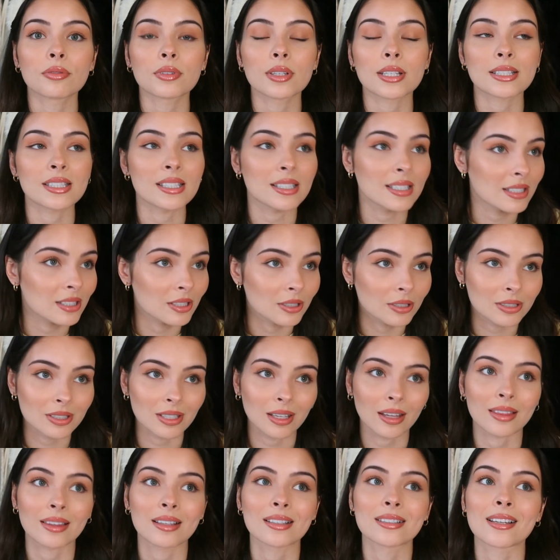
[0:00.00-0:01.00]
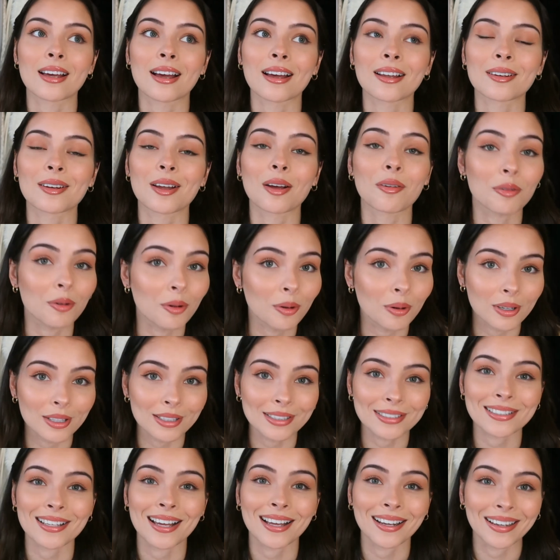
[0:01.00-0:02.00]
It's easier said than done, of
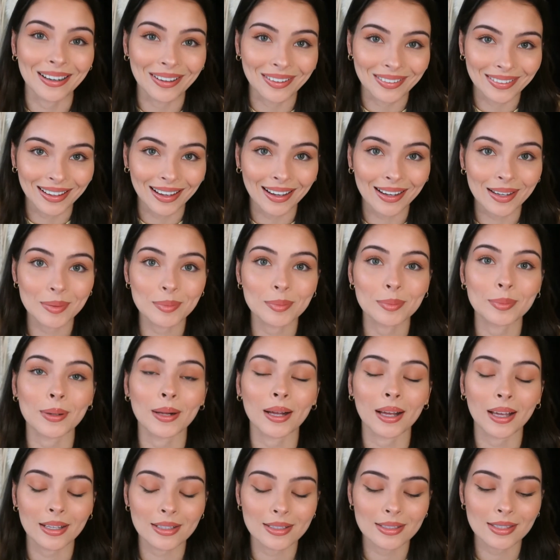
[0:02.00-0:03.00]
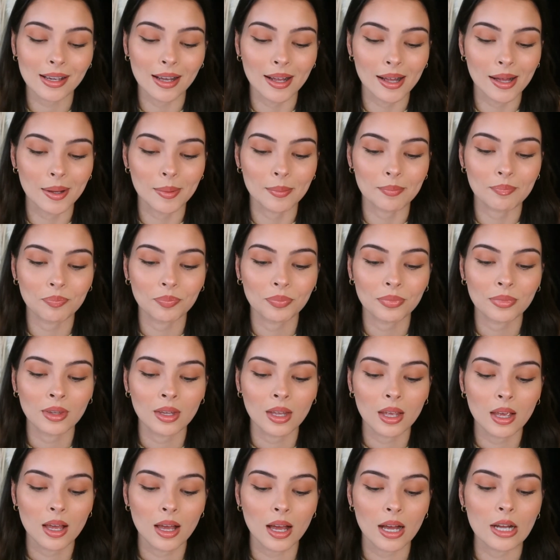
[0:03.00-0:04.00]
course, I know that, but
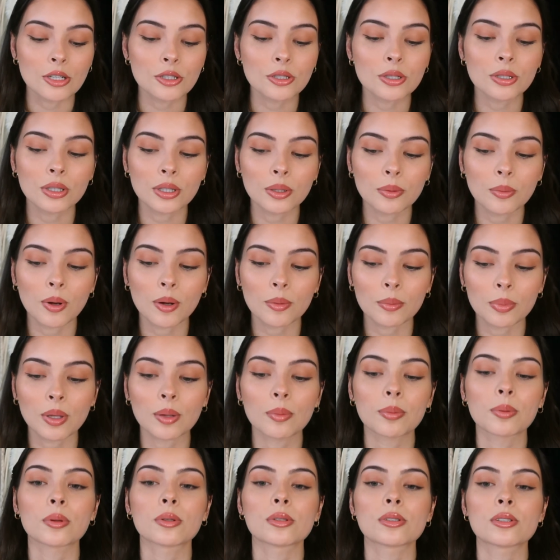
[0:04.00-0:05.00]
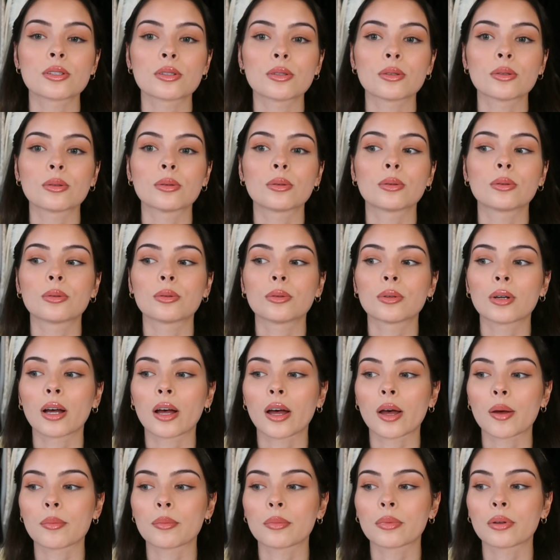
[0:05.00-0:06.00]
I truly want people to
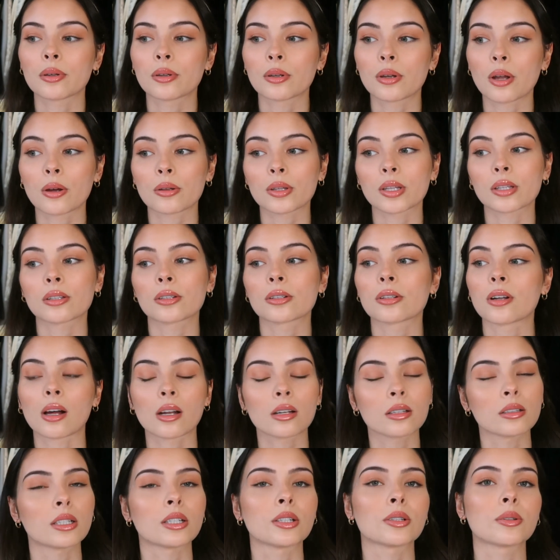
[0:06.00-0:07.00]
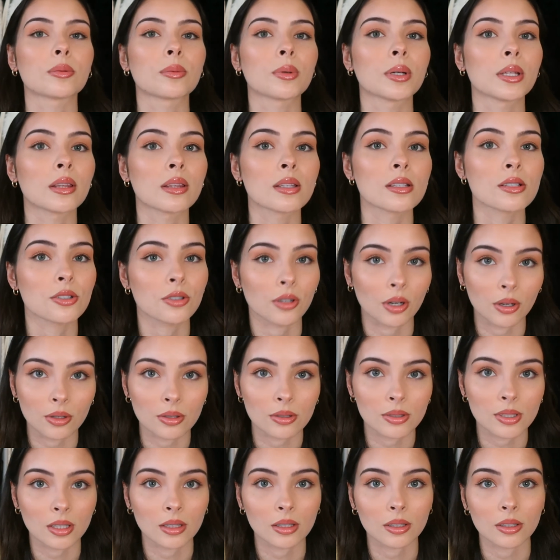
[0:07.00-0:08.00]
know that they're not alone with the
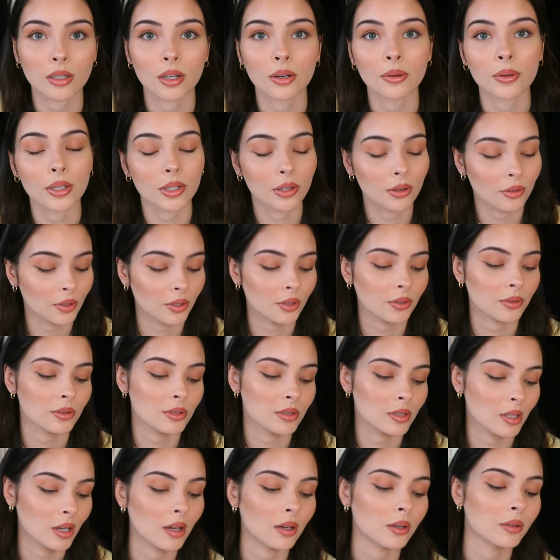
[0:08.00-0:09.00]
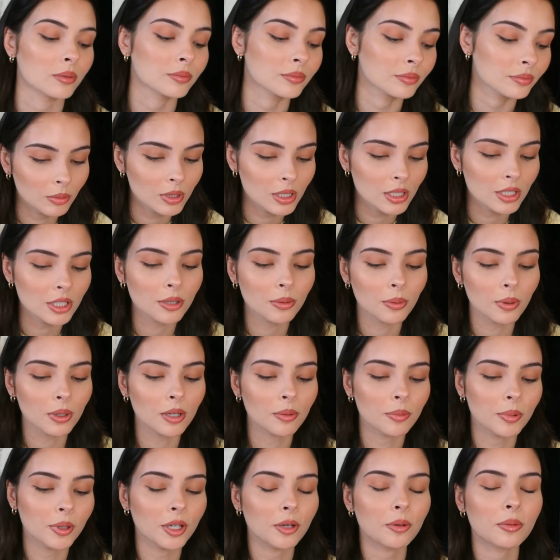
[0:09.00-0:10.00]
struggles that they're going through. So, what did you want
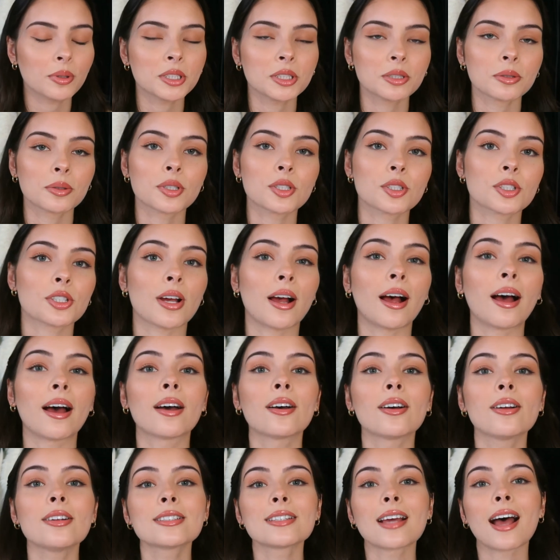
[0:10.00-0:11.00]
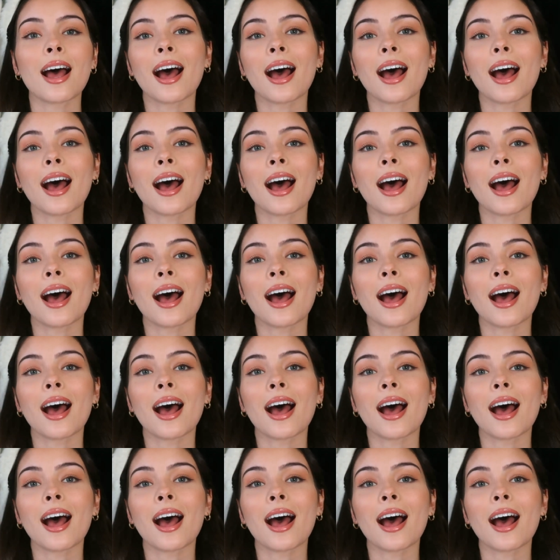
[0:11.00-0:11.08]
to be when you were a child?